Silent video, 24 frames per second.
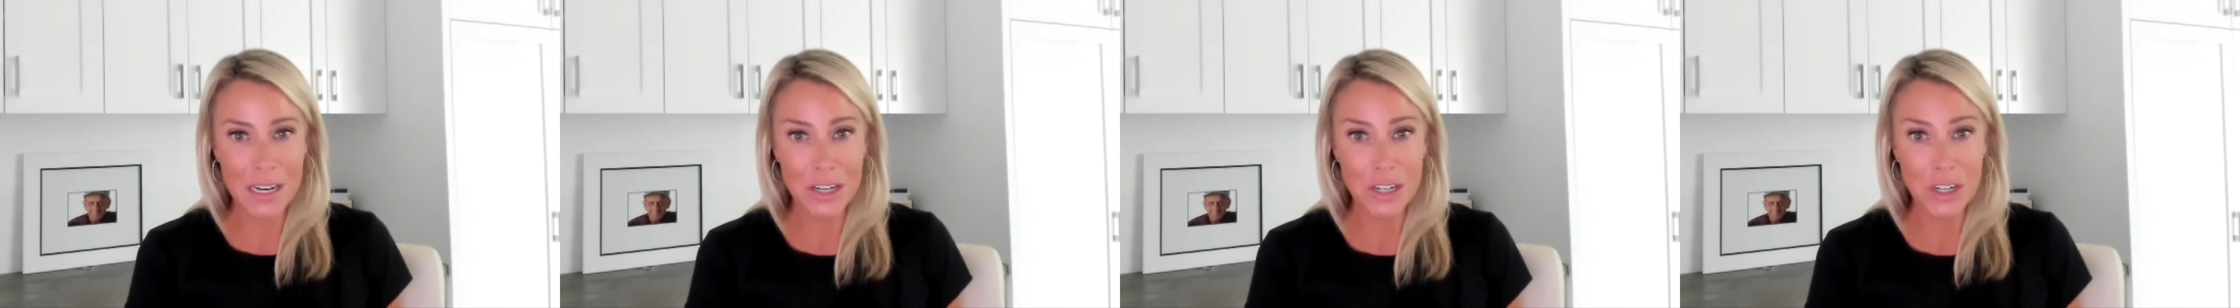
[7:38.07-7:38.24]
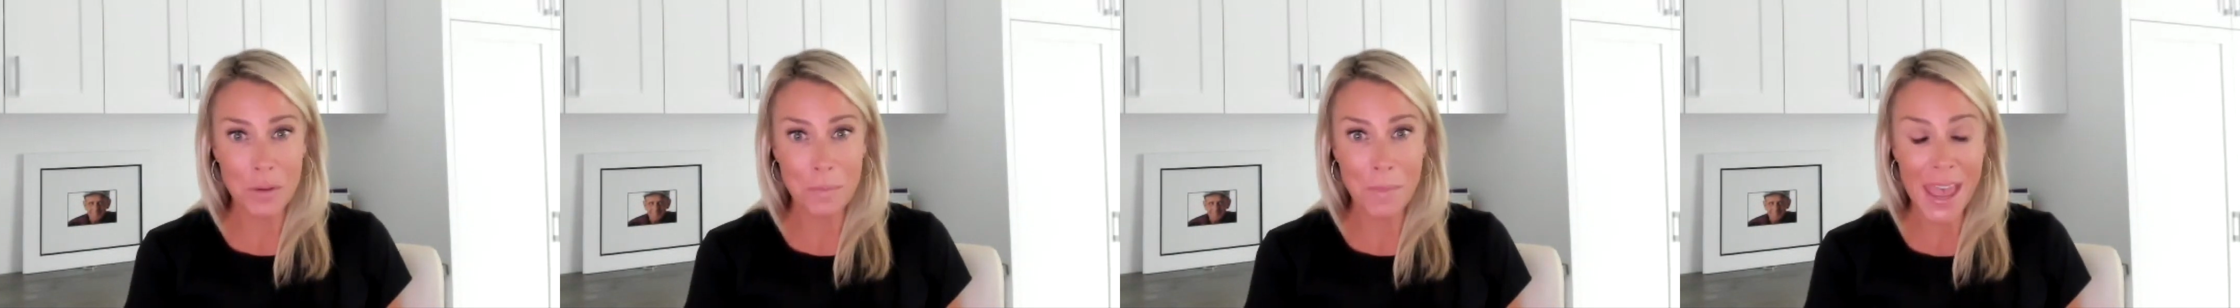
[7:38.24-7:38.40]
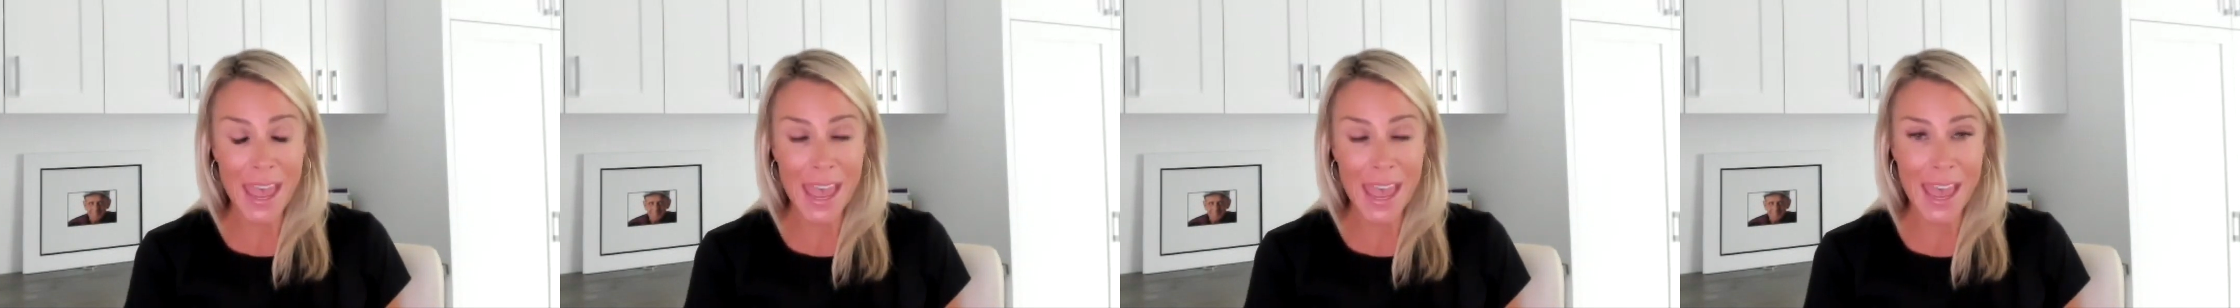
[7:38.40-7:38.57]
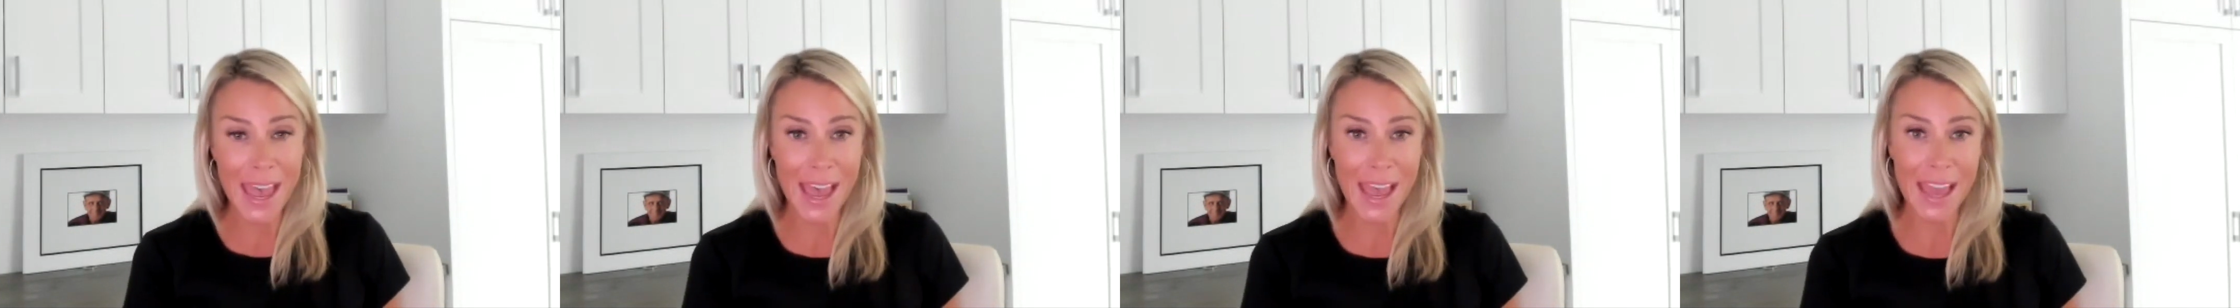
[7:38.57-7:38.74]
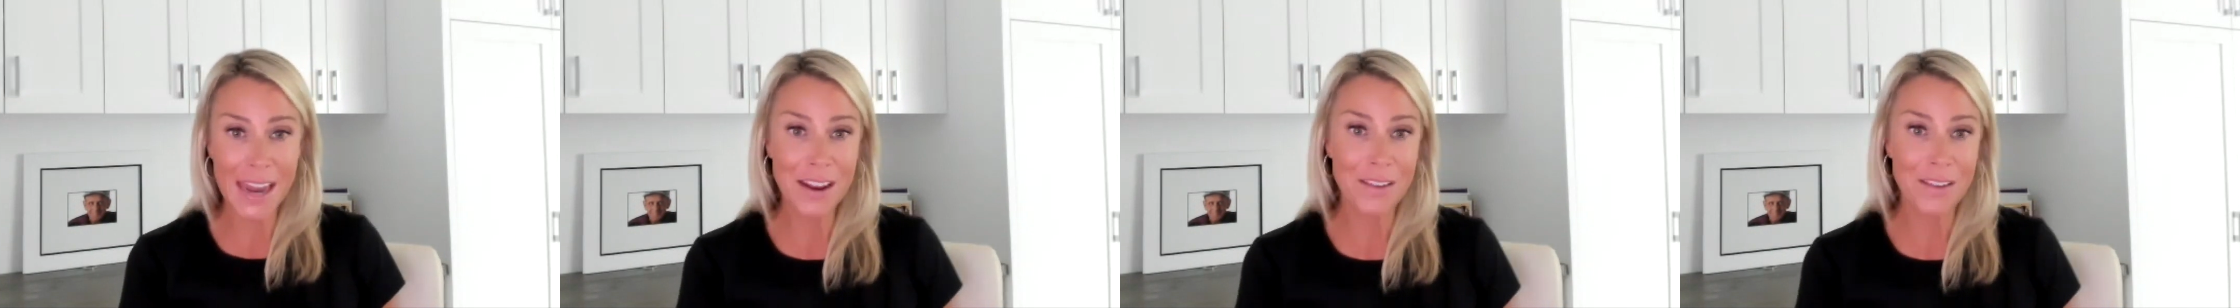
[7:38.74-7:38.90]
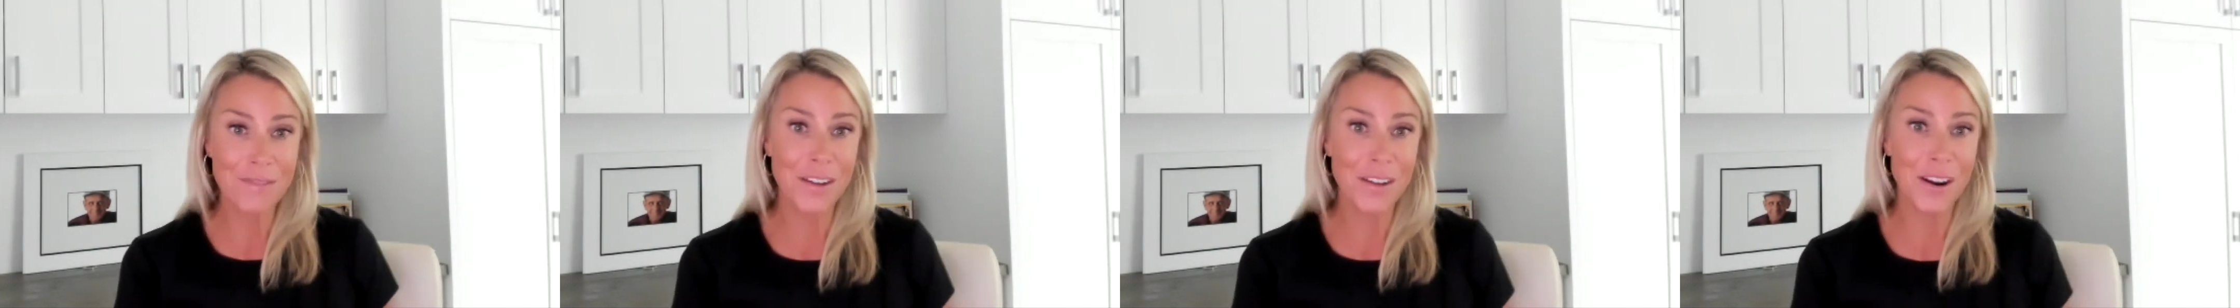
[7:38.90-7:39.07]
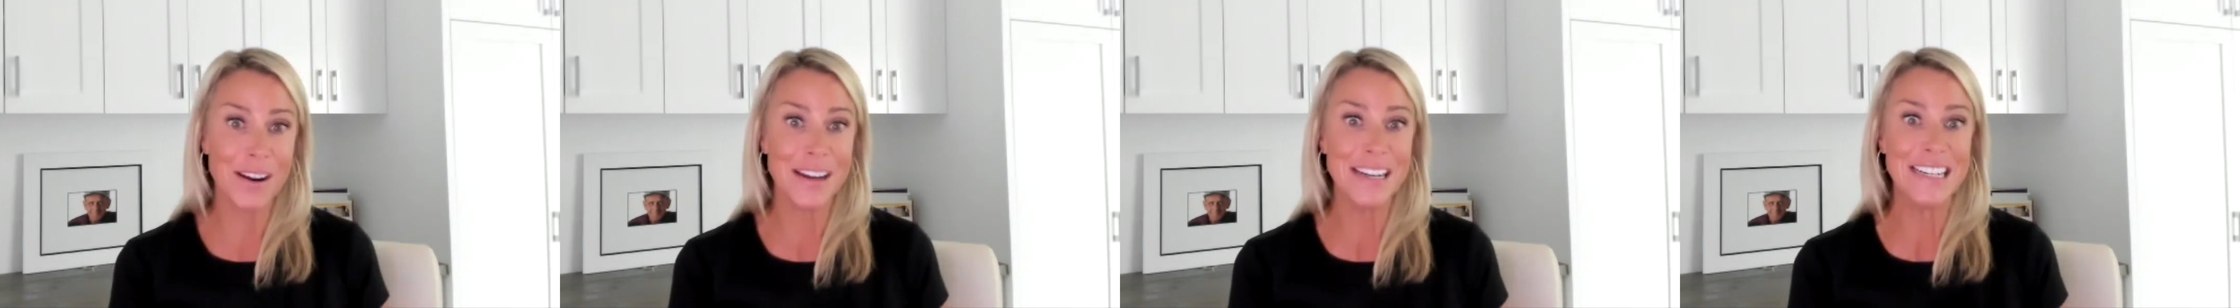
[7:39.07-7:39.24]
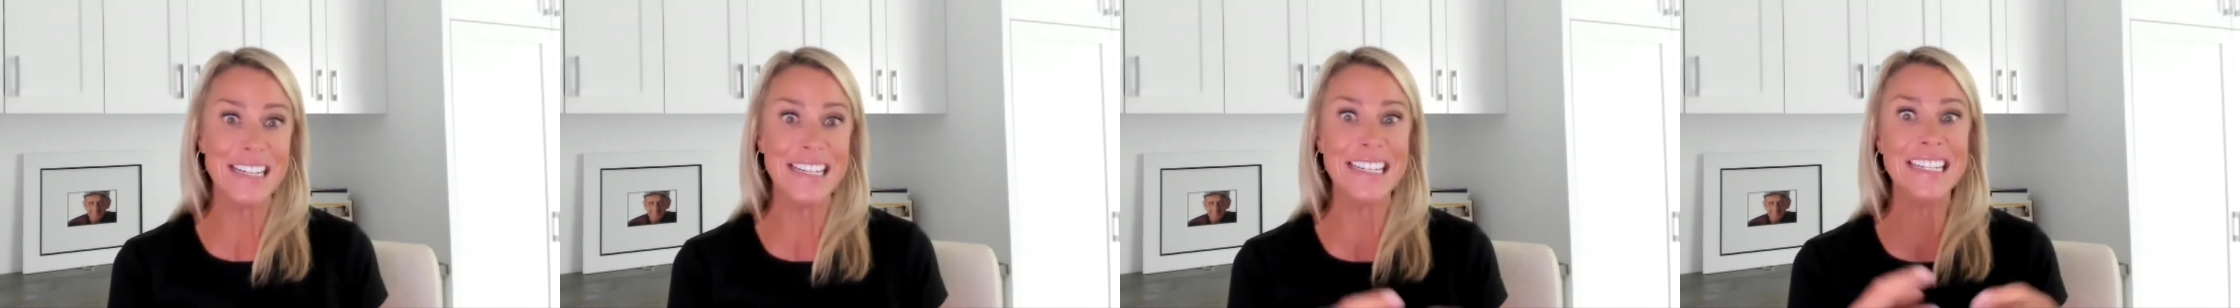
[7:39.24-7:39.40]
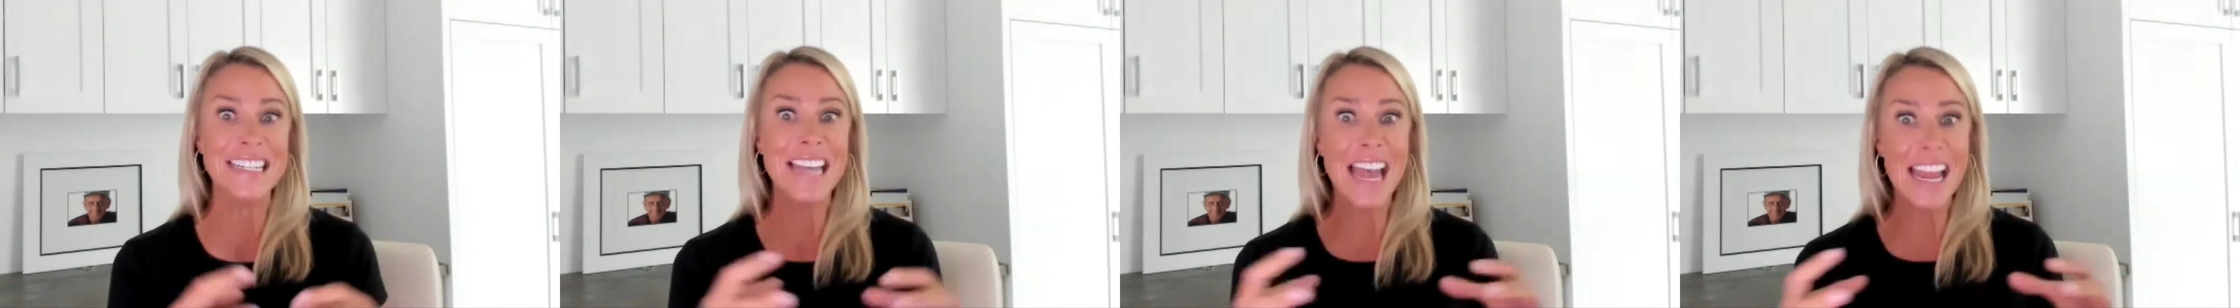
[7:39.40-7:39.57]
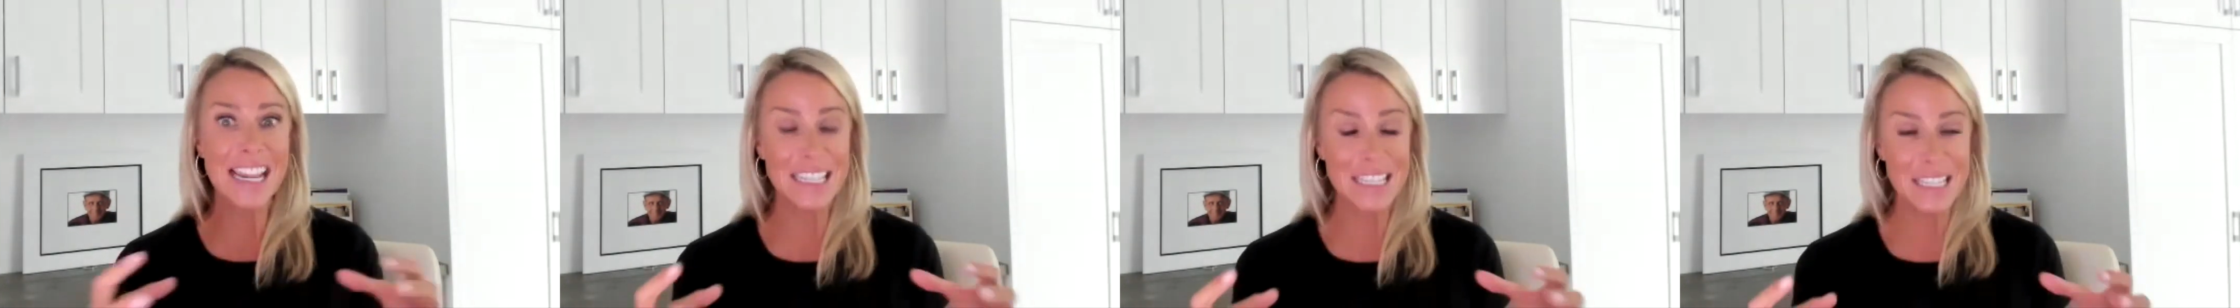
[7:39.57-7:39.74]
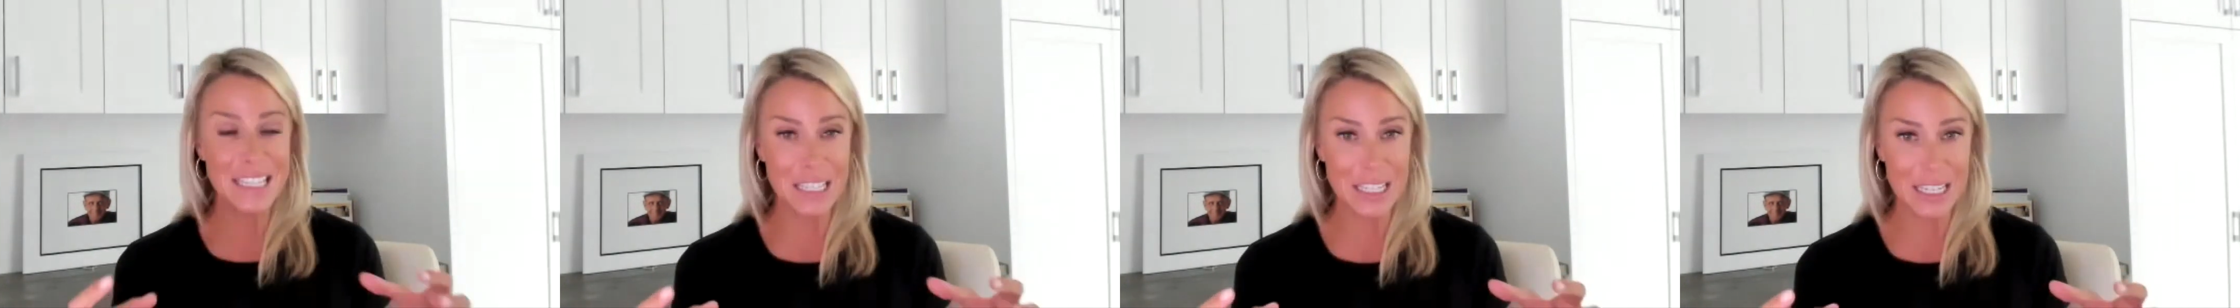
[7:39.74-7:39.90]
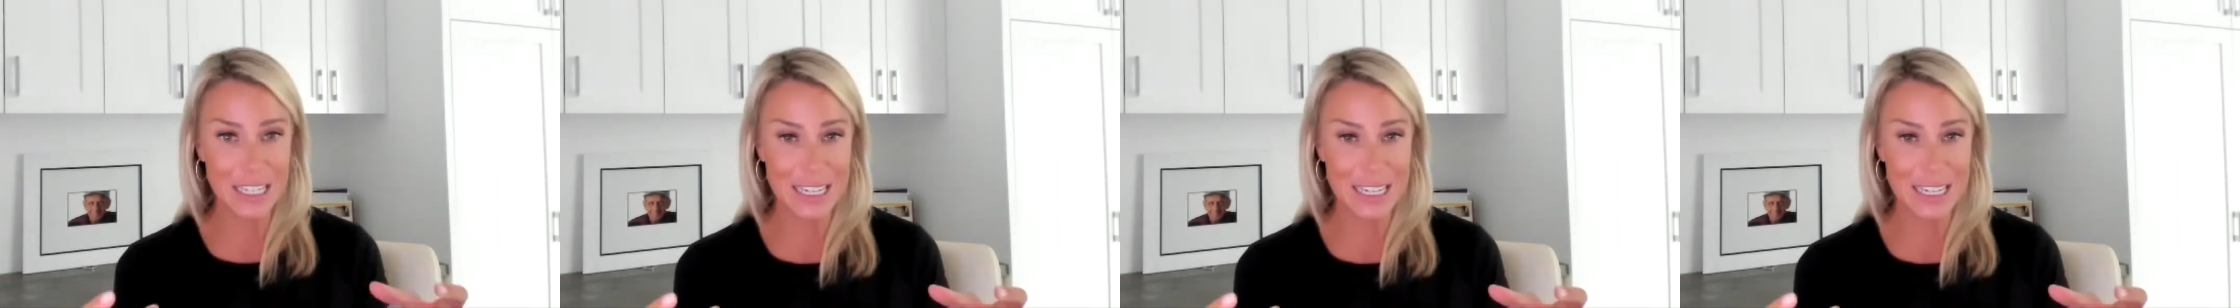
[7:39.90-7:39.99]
Japan, a very dense,